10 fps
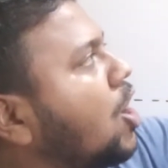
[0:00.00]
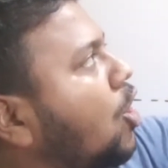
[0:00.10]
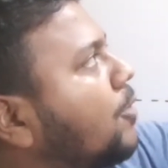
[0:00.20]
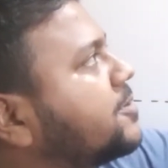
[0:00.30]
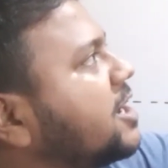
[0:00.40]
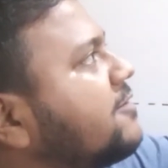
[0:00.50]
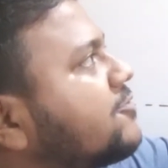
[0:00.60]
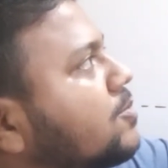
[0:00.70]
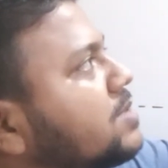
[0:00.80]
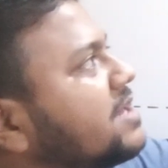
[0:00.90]
obtained
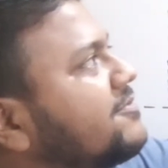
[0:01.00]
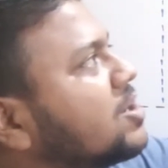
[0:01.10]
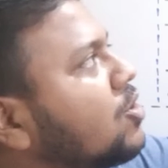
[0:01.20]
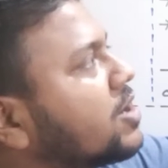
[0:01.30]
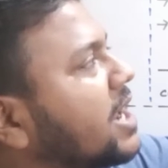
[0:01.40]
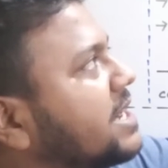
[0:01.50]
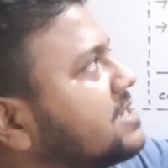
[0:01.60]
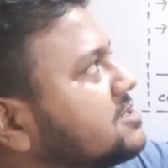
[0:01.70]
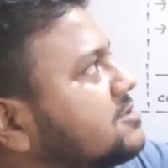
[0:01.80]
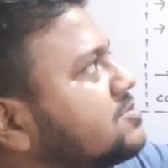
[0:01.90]
from living
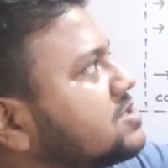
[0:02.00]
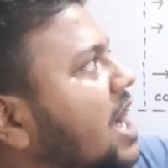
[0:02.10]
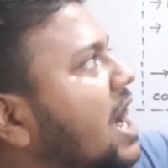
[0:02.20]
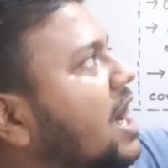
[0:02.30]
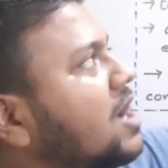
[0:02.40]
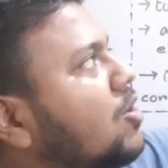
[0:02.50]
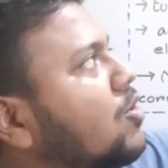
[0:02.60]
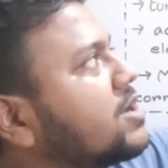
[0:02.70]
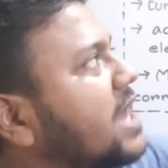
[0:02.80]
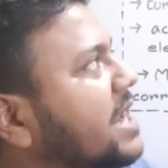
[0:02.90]
organisms are
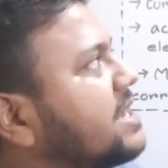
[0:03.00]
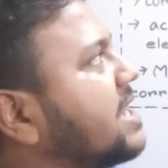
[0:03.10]
organic